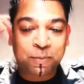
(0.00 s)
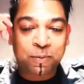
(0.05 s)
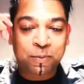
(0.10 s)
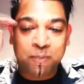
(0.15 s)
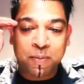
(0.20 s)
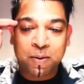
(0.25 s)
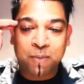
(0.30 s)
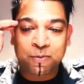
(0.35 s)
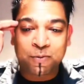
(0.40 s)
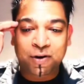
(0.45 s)

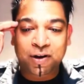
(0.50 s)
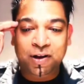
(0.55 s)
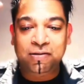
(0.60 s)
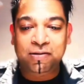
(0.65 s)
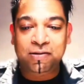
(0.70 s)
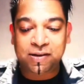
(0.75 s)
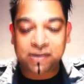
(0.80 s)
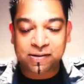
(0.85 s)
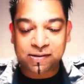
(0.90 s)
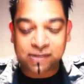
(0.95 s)
kept
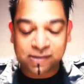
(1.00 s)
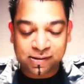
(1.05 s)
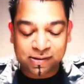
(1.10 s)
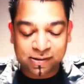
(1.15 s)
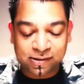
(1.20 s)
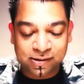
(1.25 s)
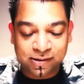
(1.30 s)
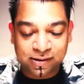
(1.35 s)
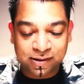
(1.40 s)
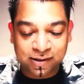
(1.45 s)
remembering
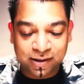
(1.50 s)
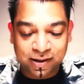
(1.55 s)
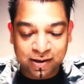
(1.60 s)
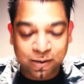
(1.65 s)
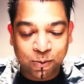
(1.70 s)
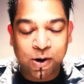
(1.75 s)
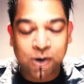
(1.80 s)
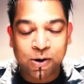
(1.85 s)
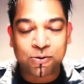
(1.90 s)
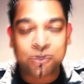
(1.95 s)
this
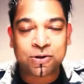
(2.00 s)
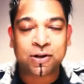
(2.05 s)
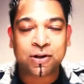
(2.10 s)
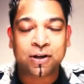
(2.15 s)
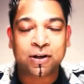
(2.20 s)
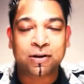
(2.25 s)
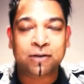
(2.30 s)
quote.